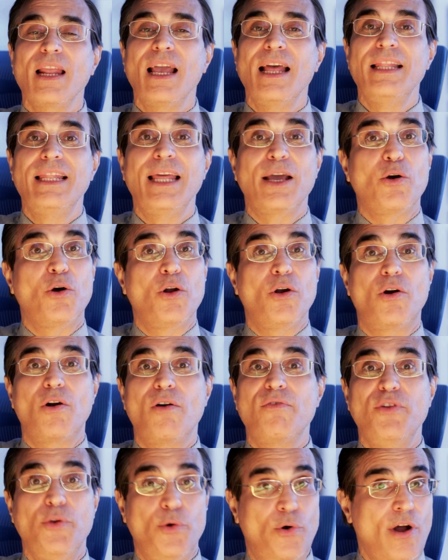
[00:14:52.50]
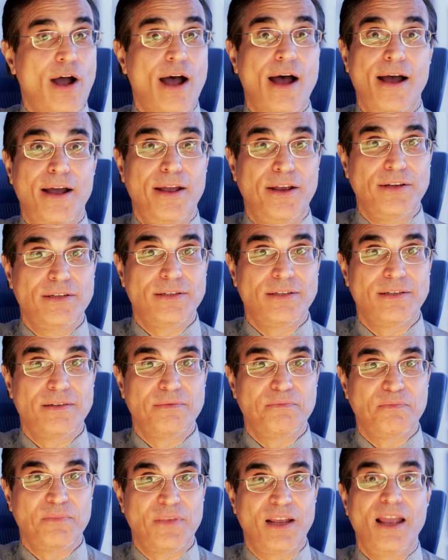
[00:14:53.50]
the color of your eyes.
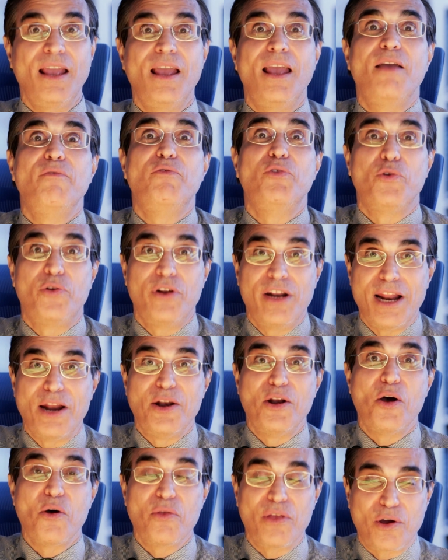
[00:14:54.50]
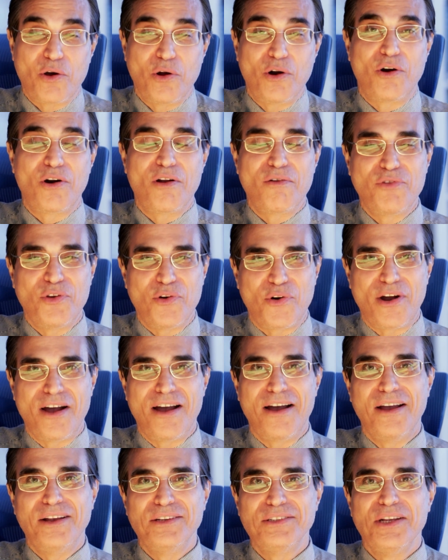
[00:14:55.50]
If you didn't know the color of your
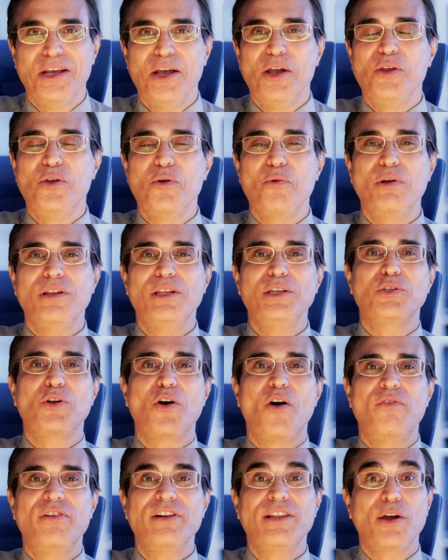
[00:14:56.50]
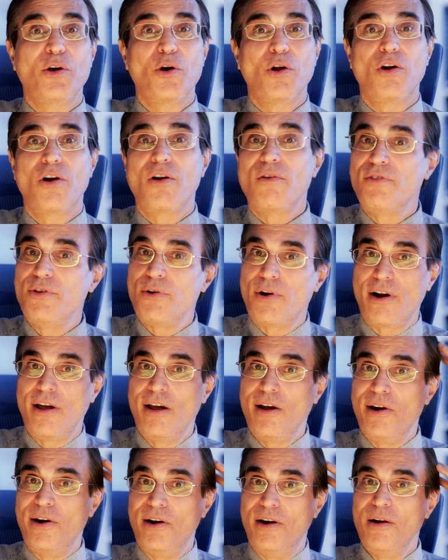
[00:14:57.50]
eyes, you will discover the color of your
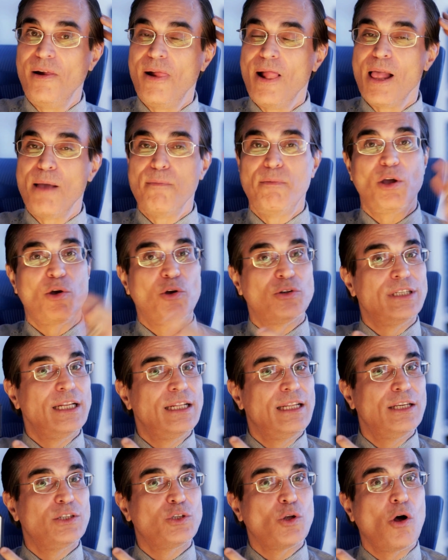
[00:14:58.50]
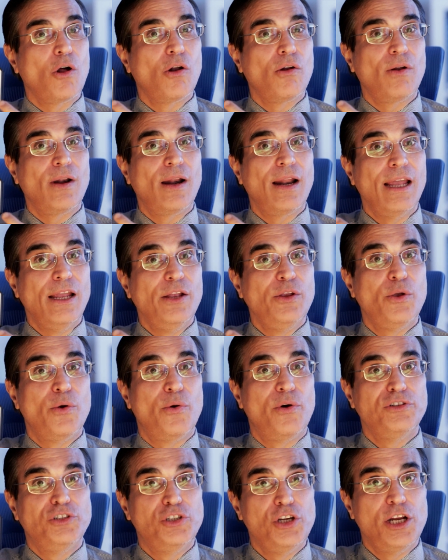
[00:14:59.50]
hair, because it is all in
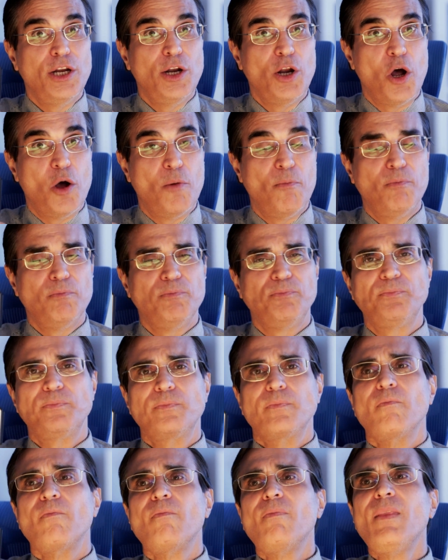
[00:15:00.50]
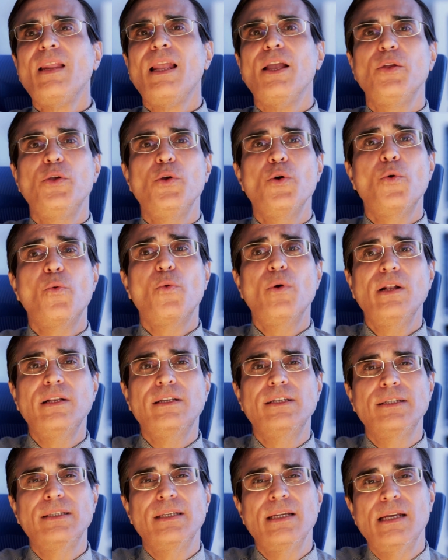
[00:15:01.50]
your genome. You will
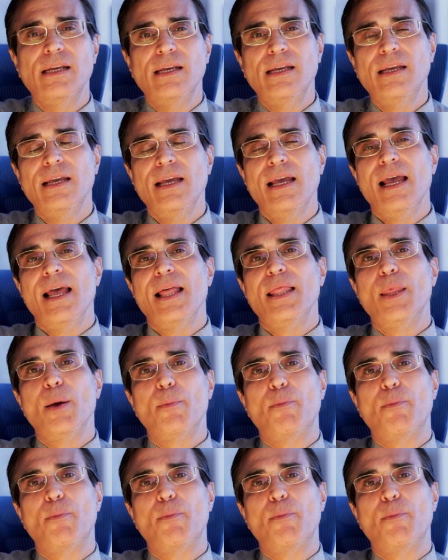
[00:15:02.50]
see the